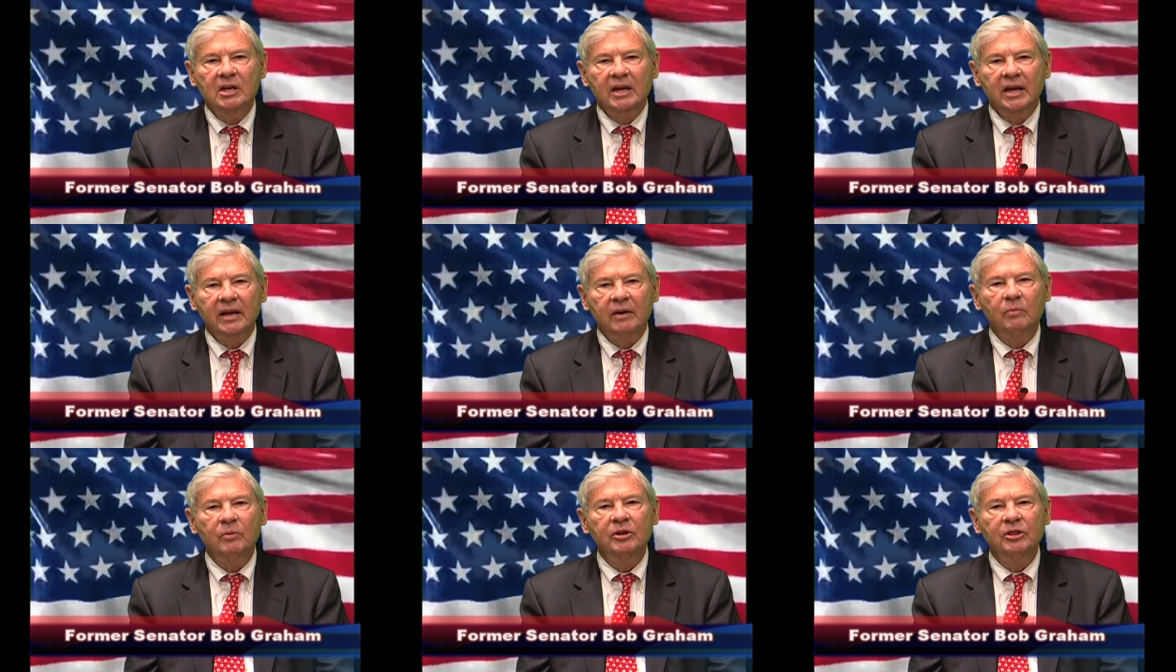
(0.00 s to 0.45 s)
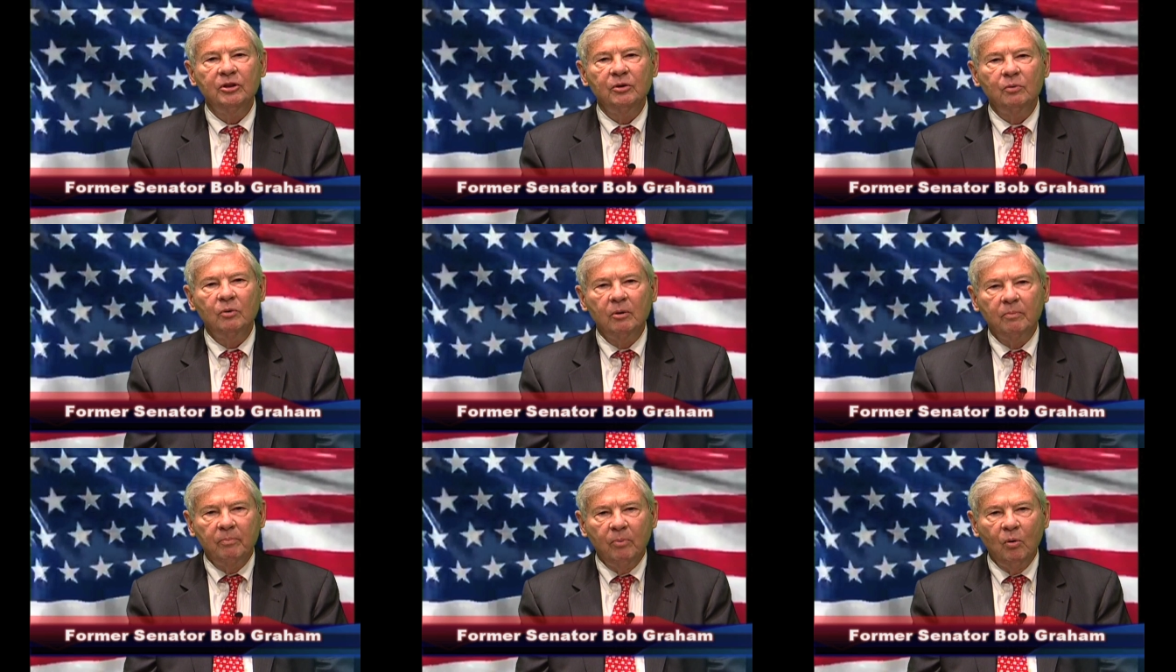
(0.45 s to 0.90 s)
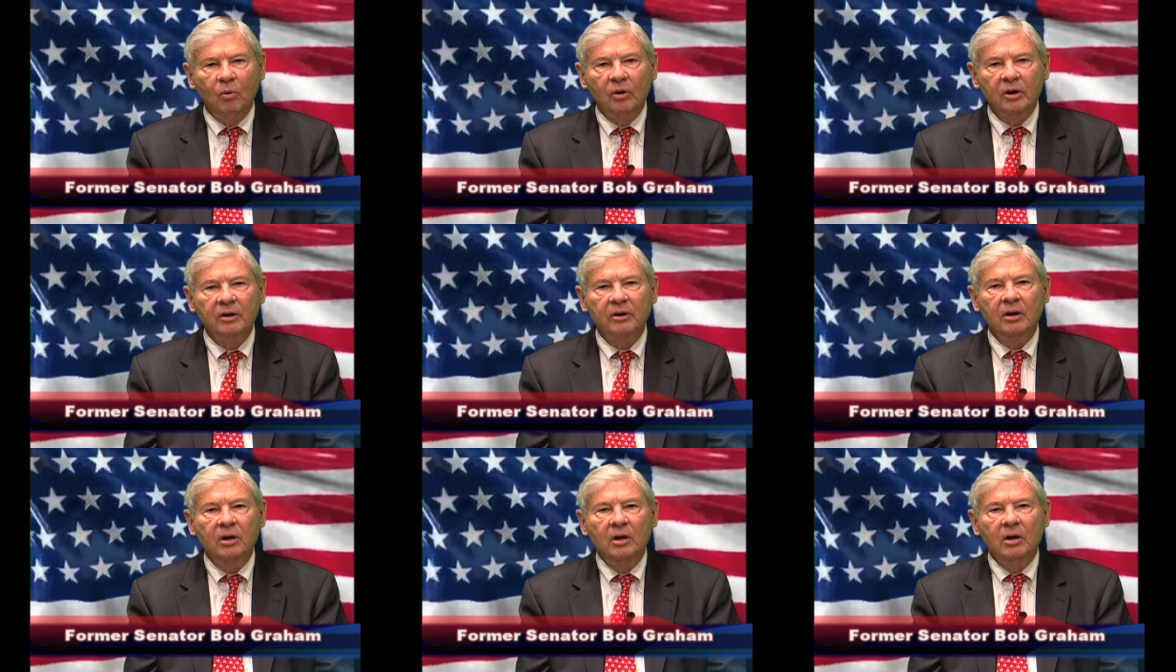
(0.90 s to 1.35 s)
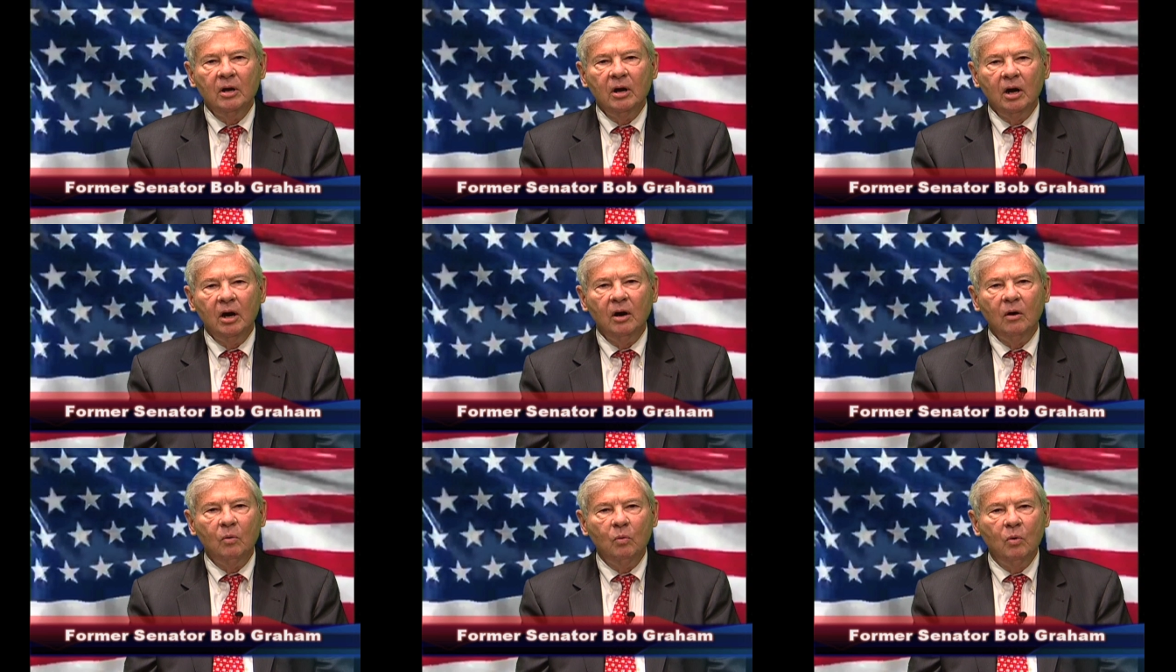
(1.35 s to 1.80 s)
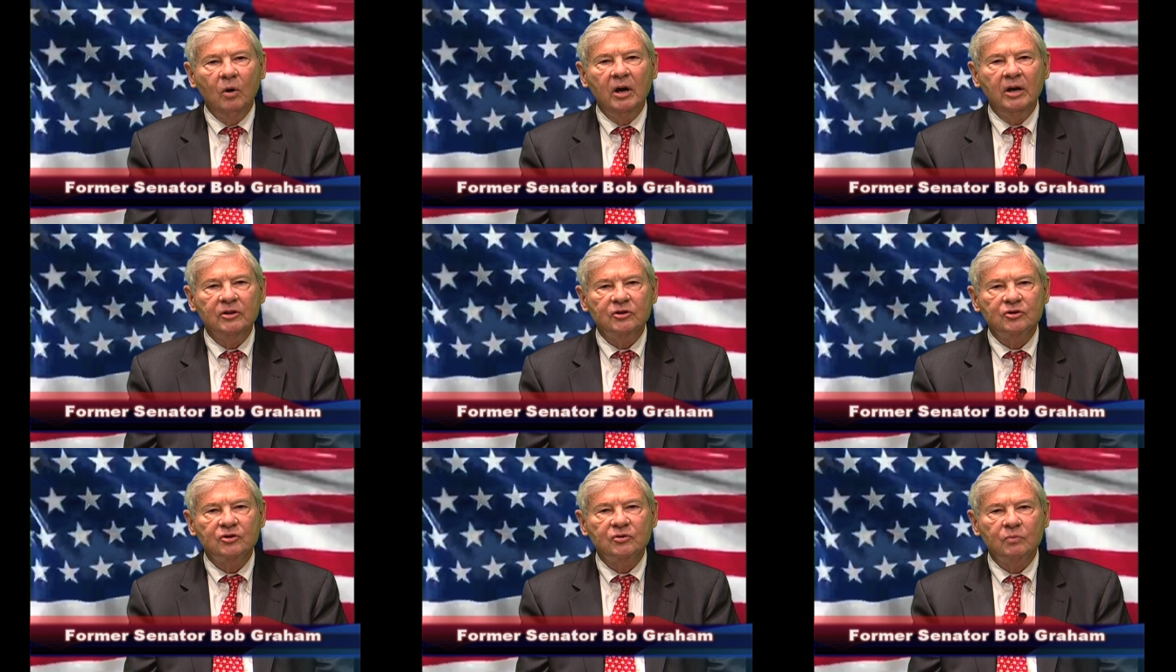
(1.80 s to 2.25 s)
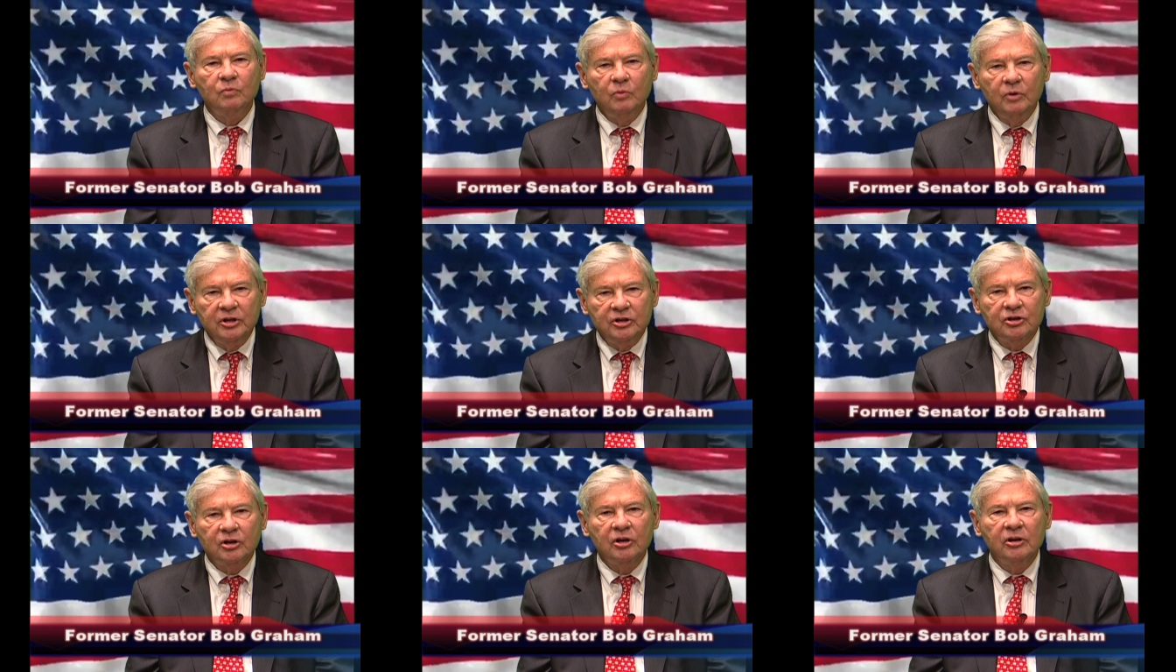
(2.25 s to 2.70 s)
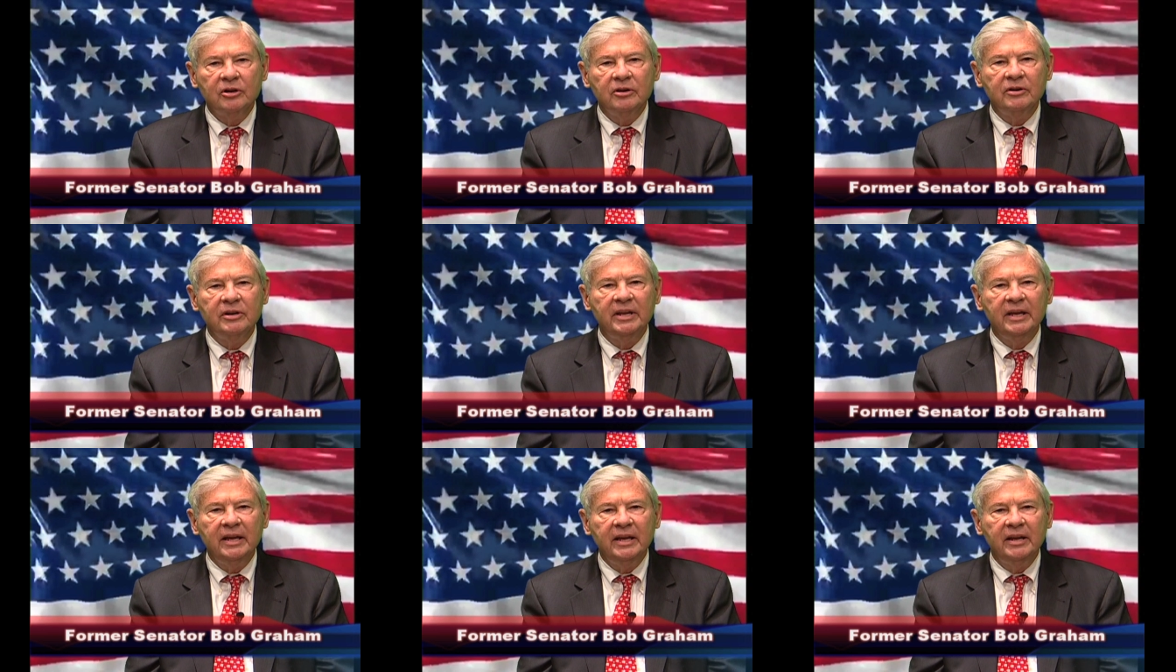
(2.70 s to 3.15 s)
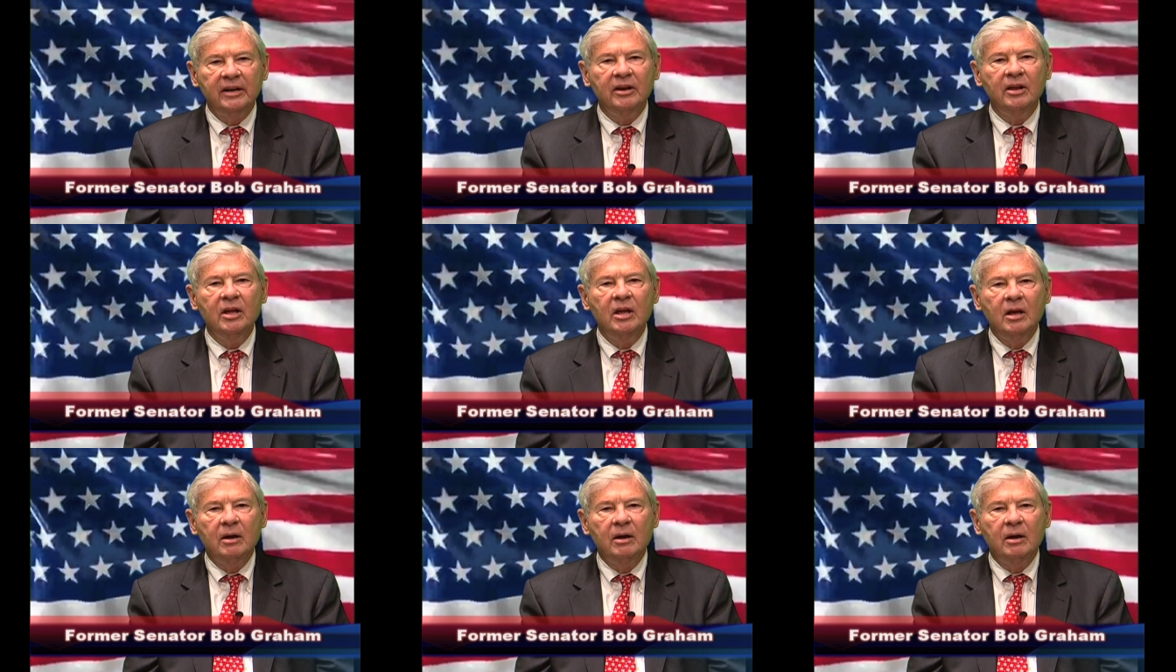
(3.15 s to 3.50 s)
and when the report was returned in